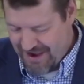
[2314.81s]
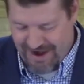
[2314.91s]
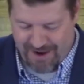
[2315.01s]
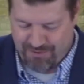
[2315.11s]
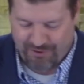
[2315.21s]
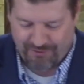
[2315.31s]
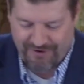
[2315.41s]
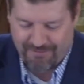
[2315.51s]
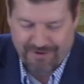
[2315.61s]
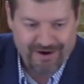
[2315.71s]
And I pulled
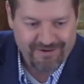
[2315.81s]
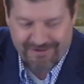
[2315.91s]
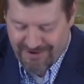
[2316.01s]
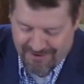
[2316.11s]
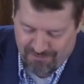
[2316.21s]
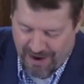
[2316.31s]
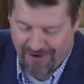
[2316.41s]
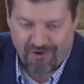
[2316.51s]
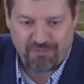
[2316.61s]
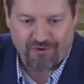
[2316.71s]
up my
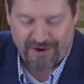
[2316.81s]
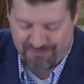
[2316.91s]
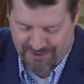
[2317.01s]
PowerPoint